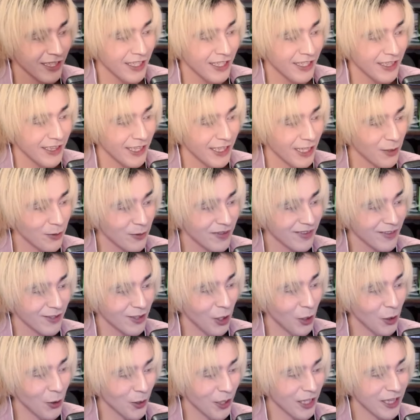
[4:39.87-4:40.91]
That was,
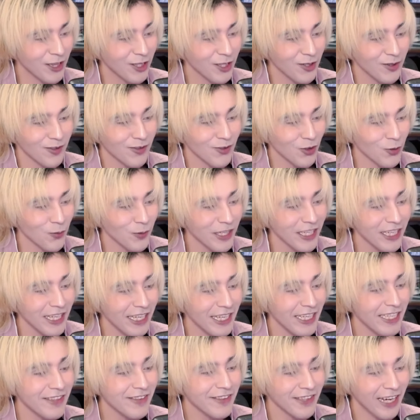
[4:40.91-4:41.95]
the zoom in,
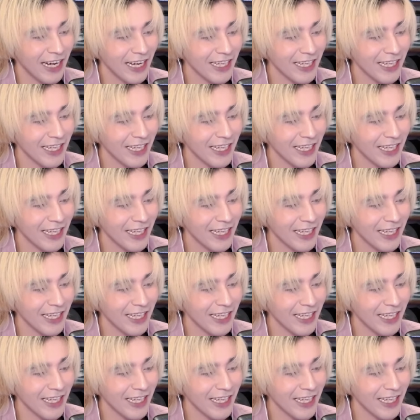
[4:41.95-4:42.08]
is